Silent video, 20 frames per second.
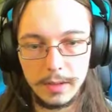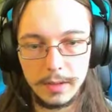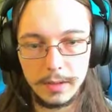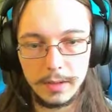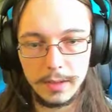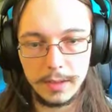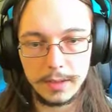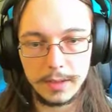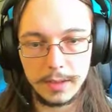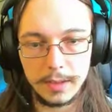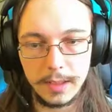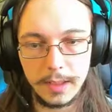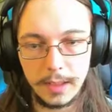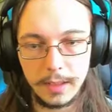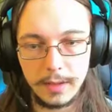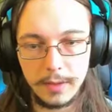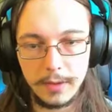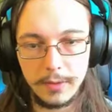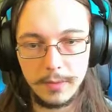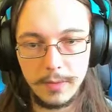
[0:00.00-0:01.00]
That's going to
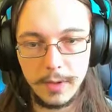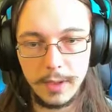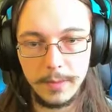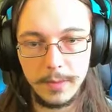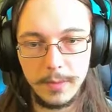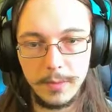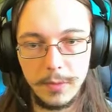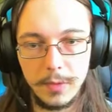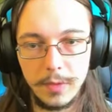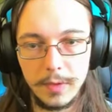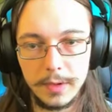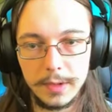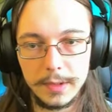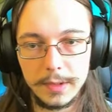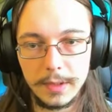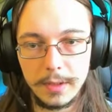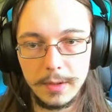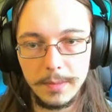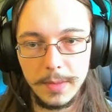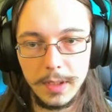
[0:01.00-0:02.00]
take quite a bit more. That's
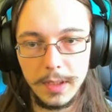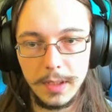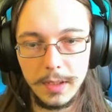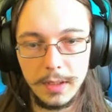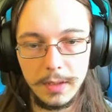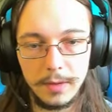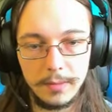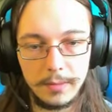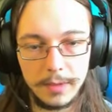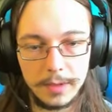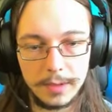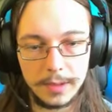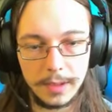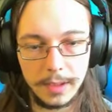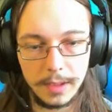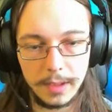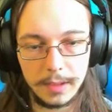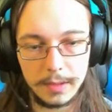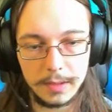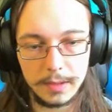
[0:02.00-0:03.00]
going to be, what is
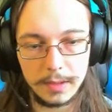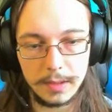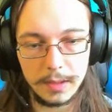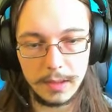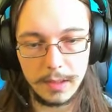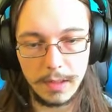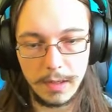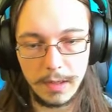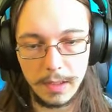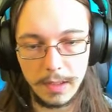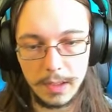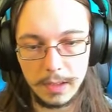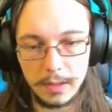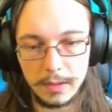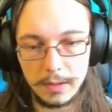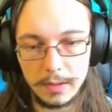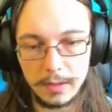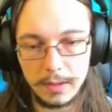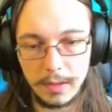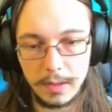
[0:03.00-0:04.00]
that? That's
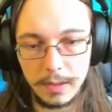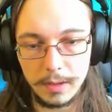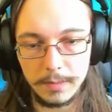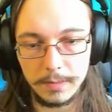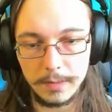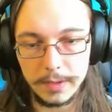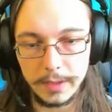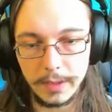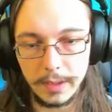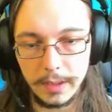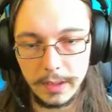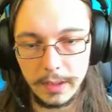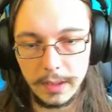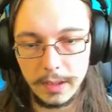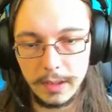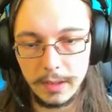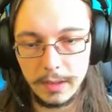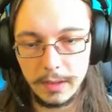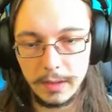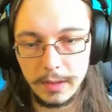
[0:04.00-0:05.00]
9 times
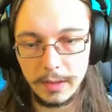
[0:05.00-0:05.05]
like